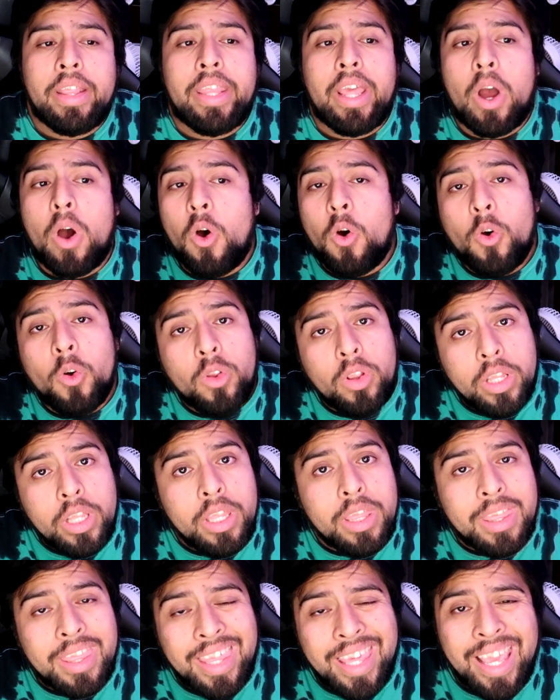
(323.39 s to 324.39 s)
The
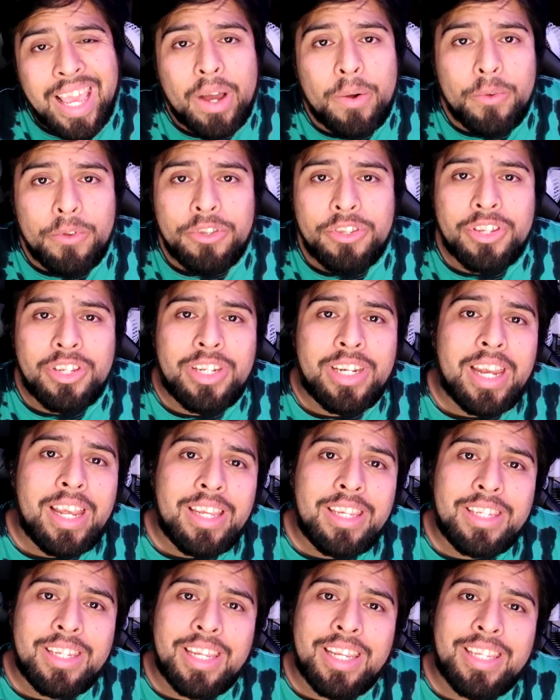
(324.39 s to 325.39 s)
only thing I would
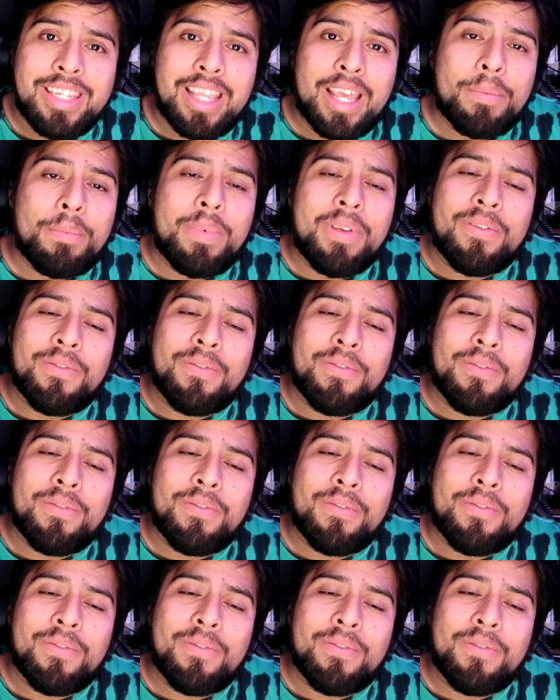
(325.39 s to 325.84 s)
suggest is that